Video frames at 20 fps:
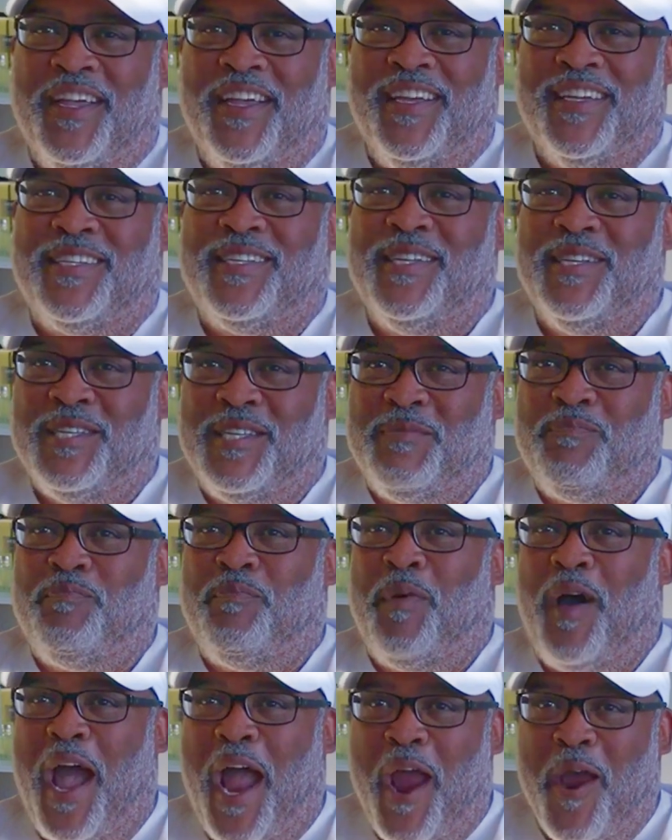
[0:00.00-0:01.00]
It's
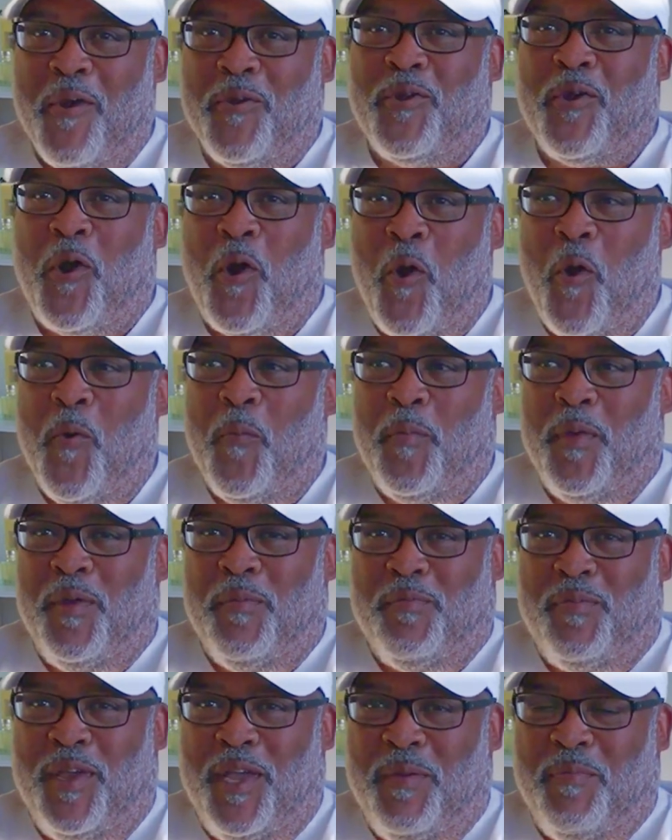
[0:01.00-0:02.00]
inspired hope
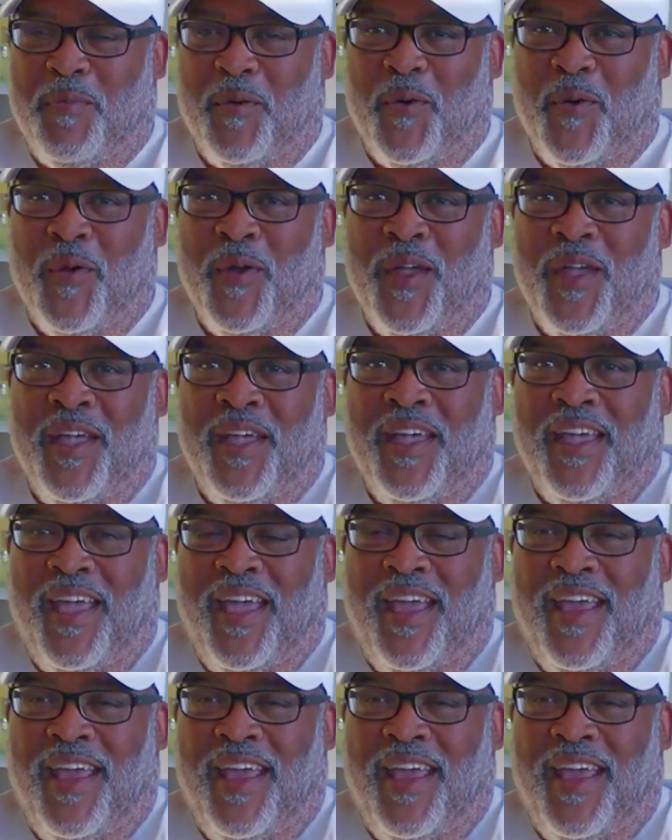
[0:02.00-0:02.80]
in people and,